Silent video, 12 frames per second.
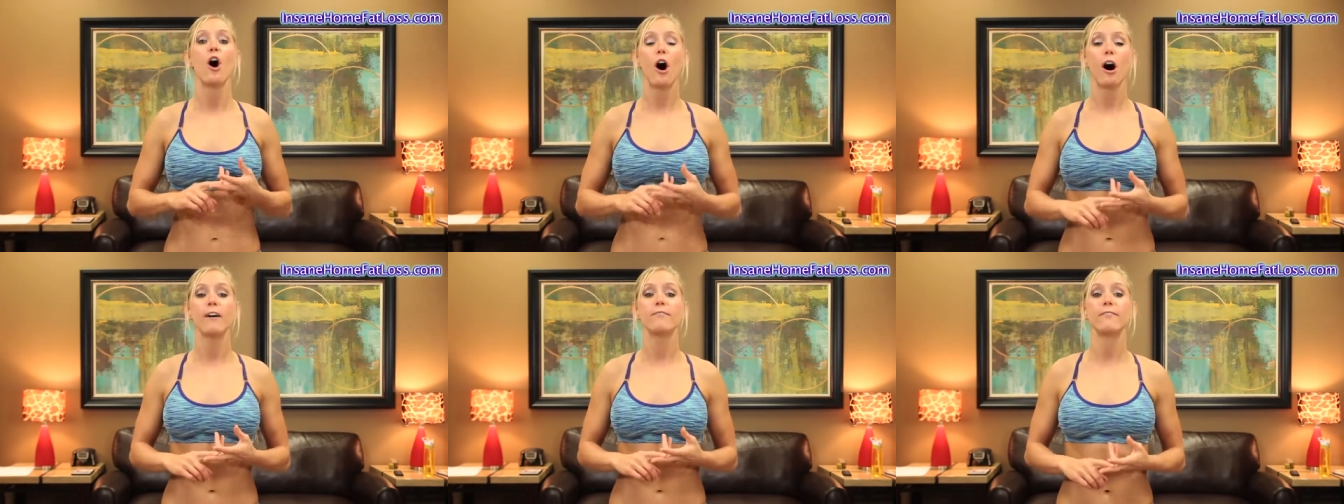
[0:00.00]

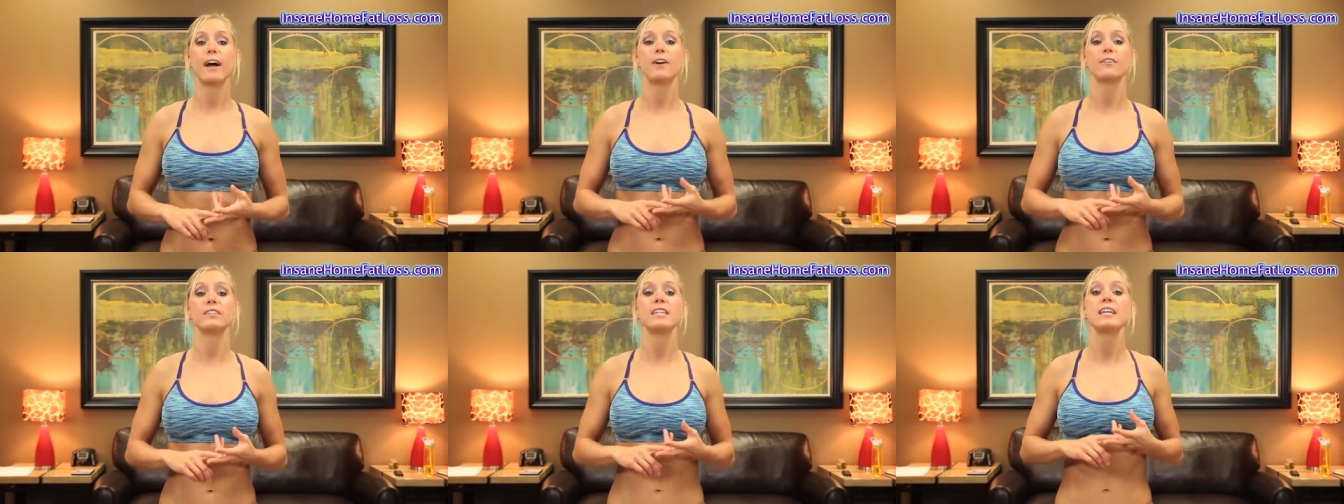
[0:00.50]
all
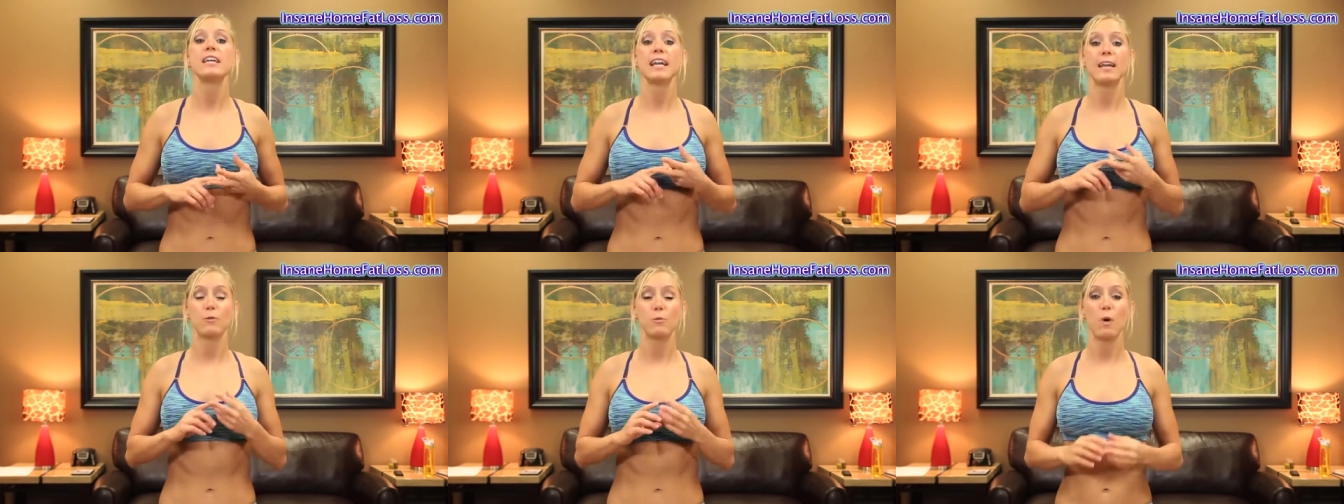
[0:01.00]
found
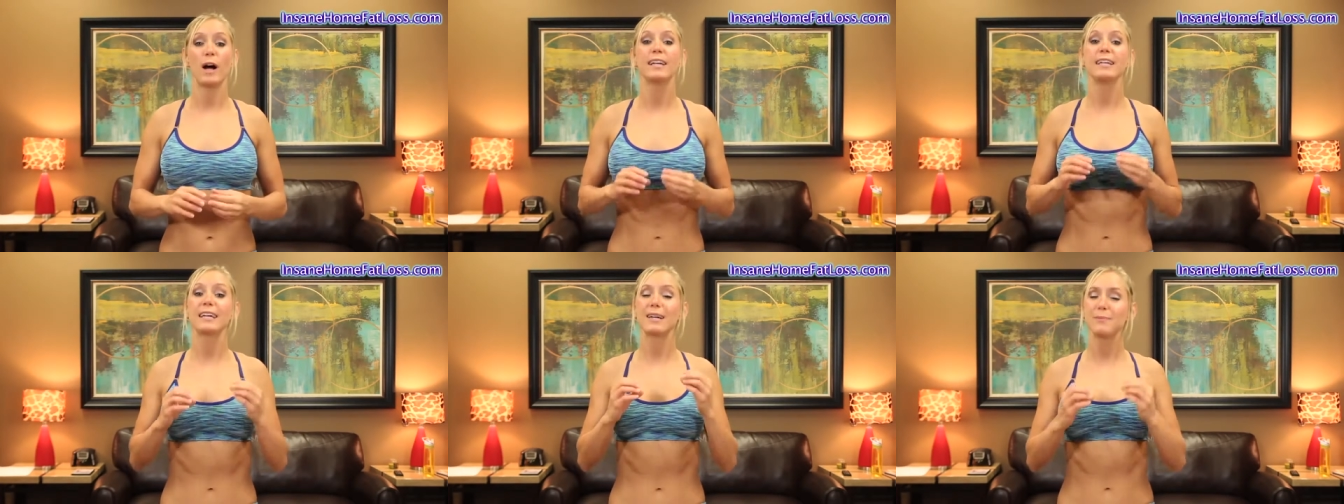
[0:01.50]
in
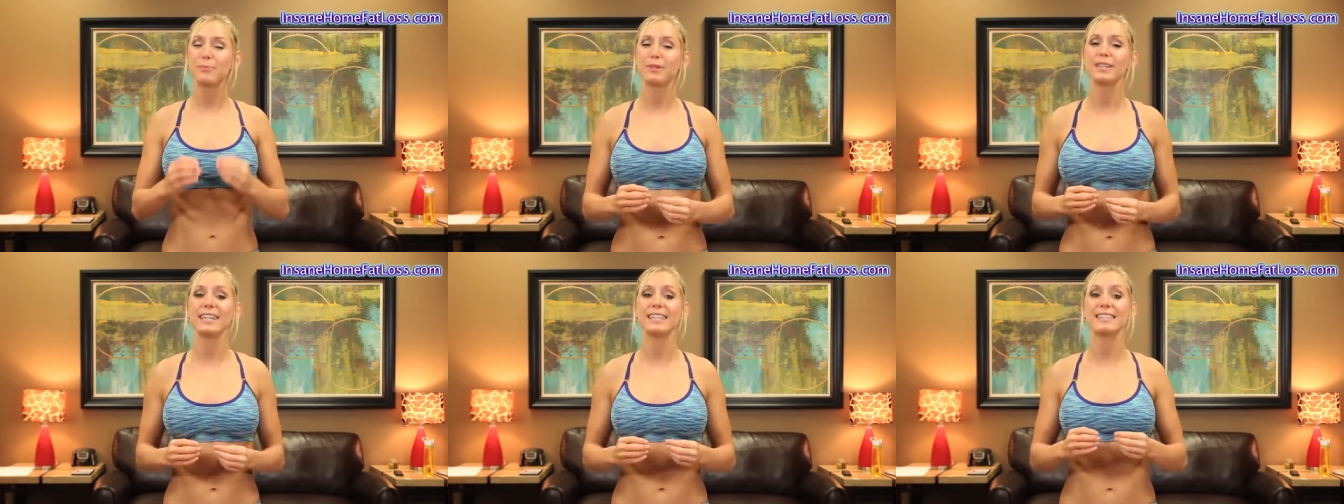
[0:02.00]
one
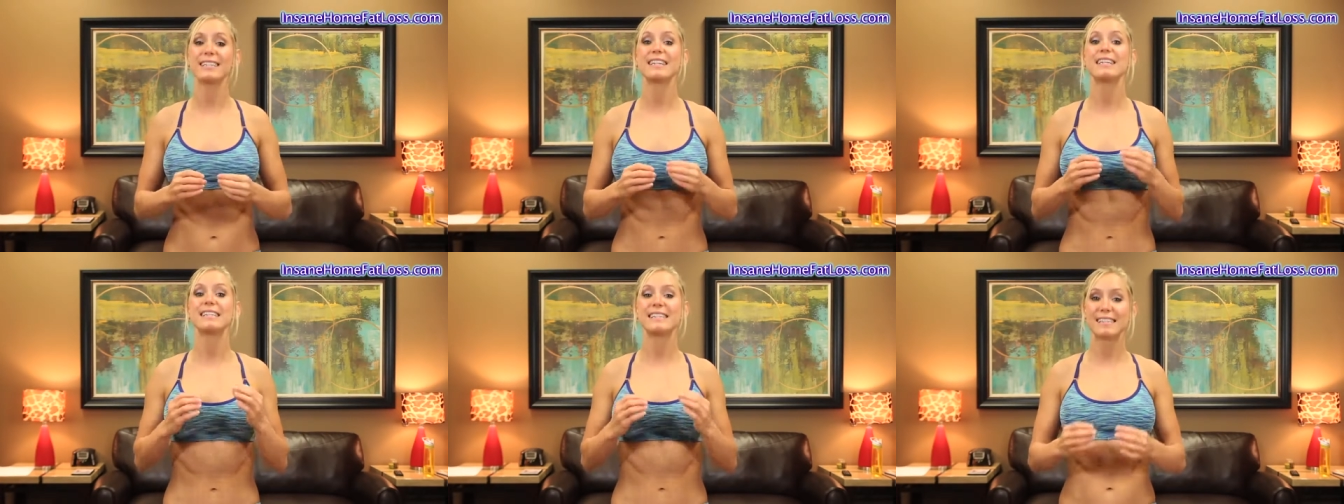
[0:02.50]
complete,
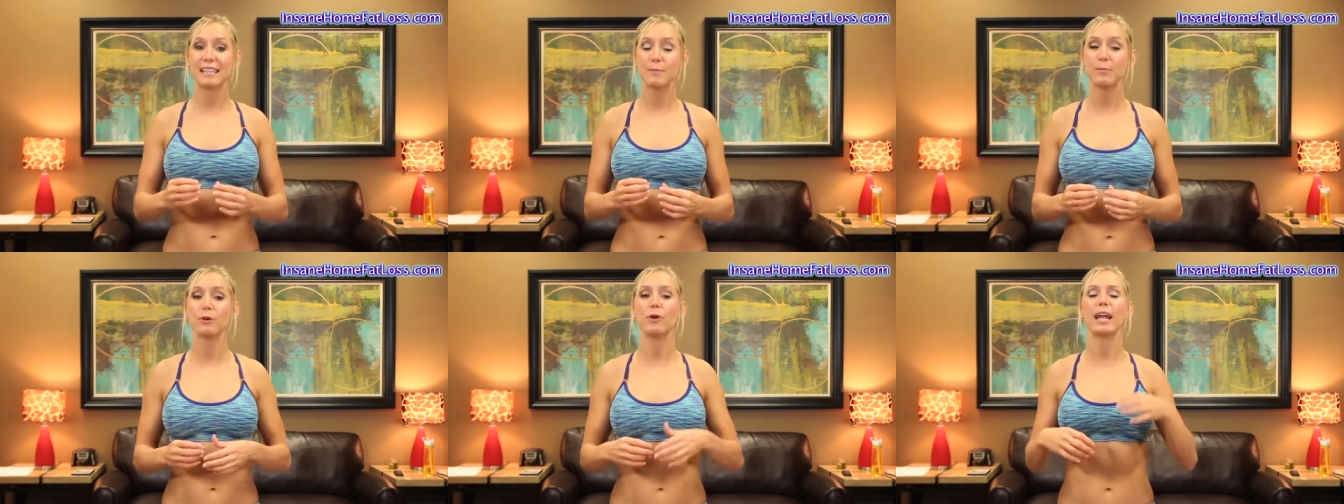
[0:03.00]

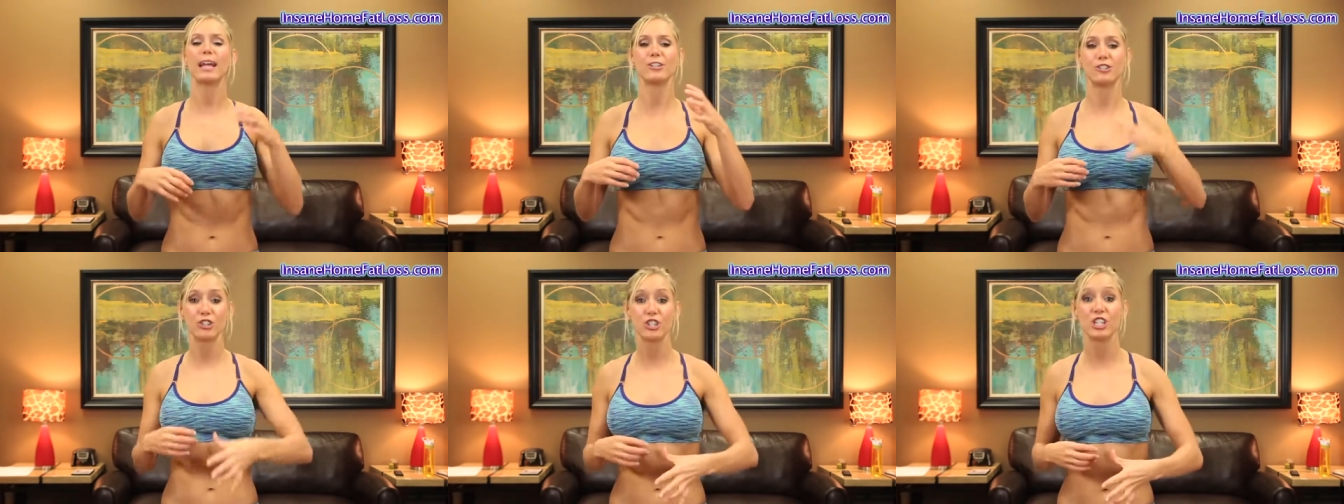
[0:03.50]
simple,
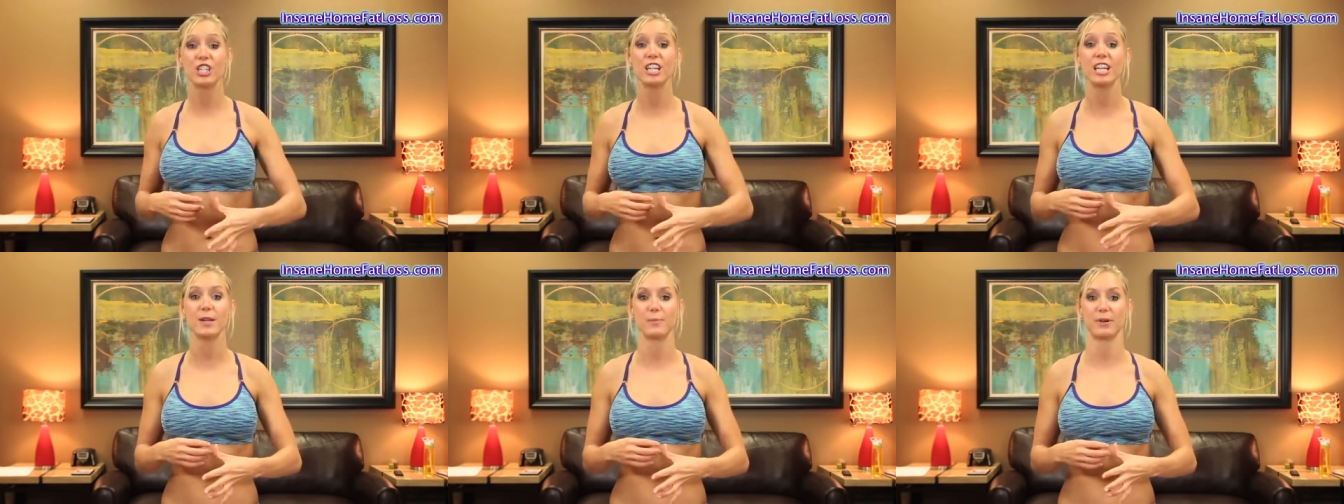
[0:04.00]
and
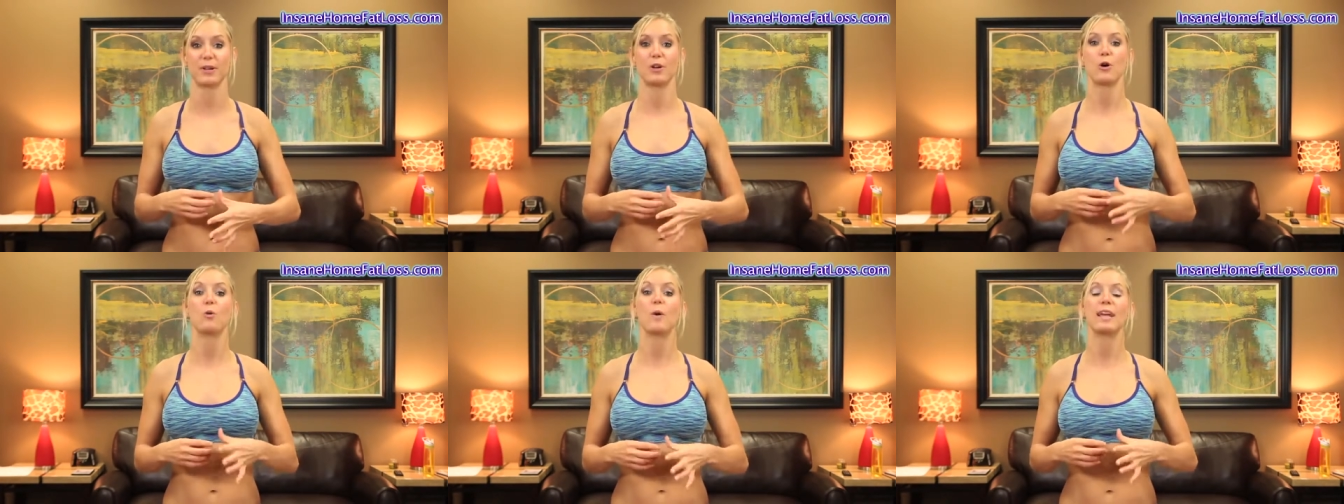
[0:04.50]
cheap
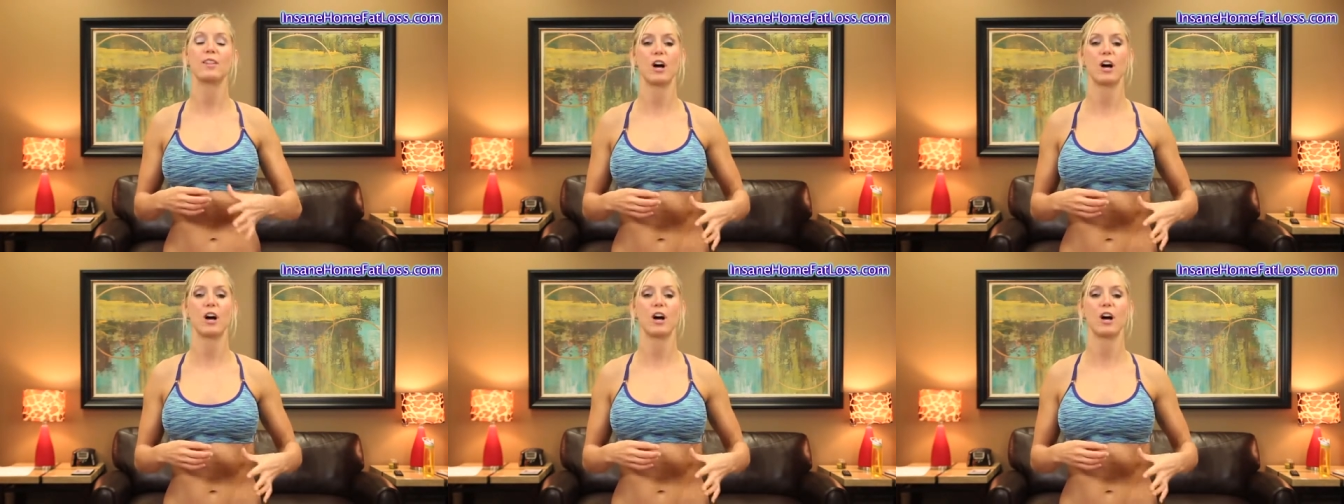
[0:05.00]
weight